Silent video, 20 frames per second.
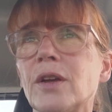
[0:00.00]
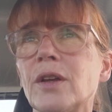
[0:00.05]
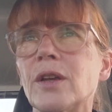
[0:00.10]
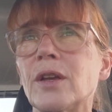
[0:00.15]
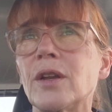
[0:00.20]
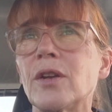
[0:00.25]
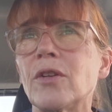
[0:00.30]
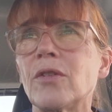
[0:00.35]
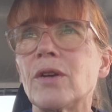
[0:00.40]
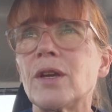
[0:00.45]

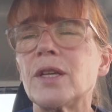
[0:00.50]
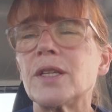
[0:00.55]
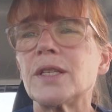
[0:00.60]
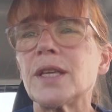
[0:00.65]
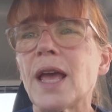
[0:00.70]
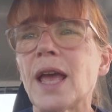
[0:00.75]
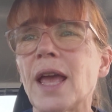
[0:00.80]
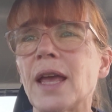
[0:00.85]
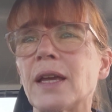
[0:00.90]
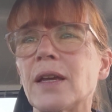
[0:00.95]

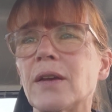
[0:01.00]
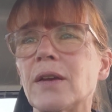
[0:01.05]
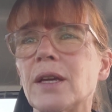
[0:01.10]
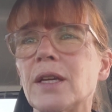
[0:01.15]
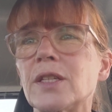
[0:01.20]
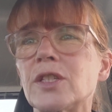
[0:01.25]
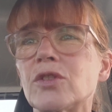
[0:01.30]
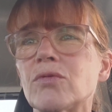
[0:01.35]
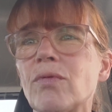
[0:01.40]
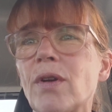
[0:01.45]
his anger,
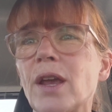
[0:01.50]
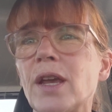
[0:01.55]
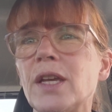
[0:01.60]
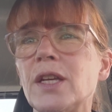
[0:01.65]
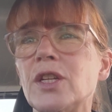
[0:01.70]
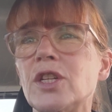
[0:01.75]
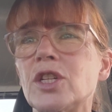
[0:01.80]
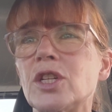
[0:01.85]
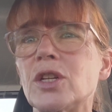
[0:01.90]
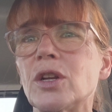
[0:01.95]
his rage.